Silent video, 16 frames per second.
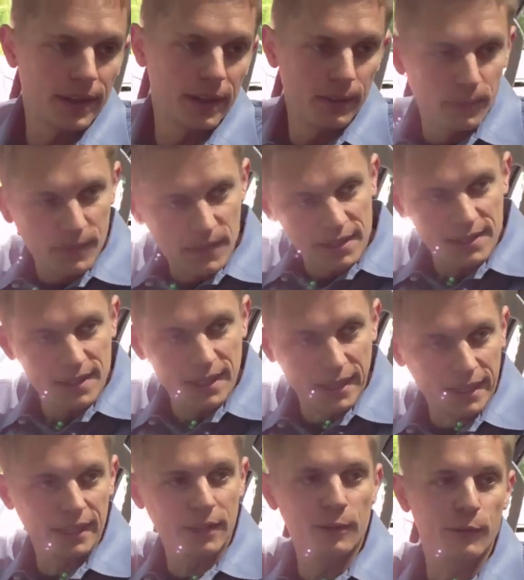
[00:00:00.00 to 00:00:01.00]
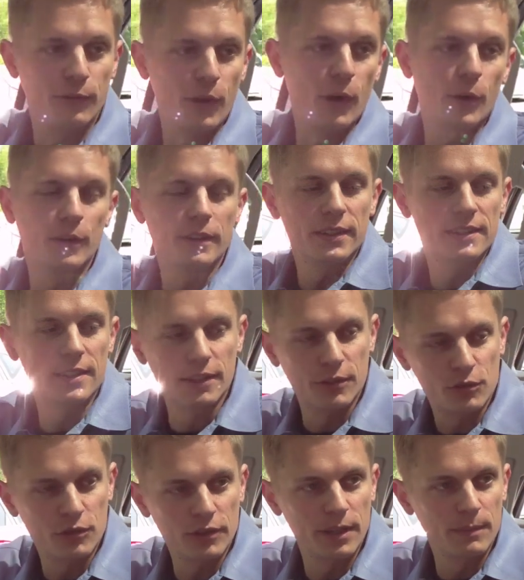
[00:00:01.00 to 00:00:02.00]
the, the sync and a phone is to
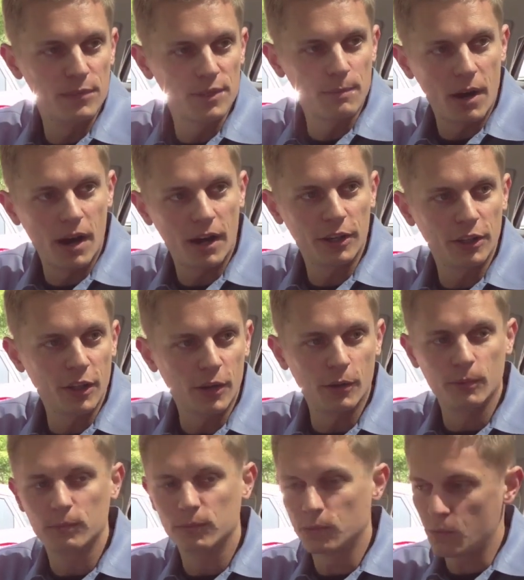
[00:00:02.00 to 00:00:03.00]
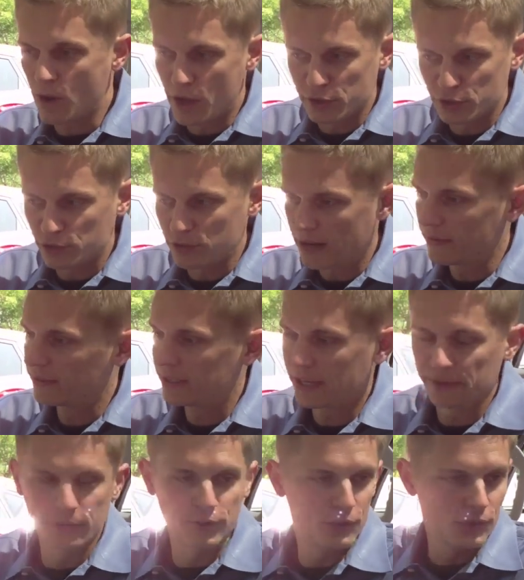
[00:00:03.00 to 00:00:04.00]
stream some audio while you're driving
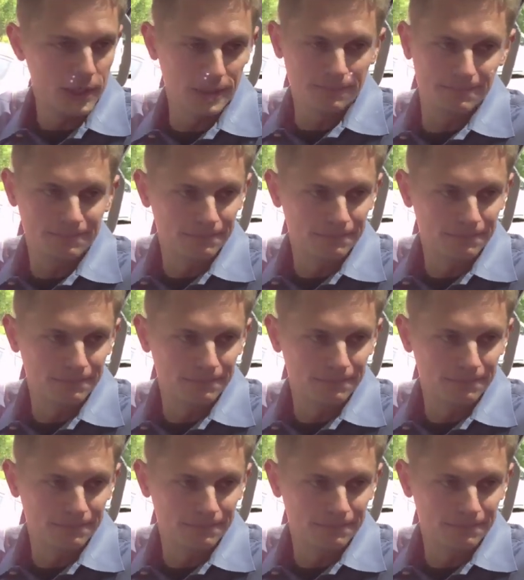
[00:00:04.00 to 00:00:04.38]
down the street.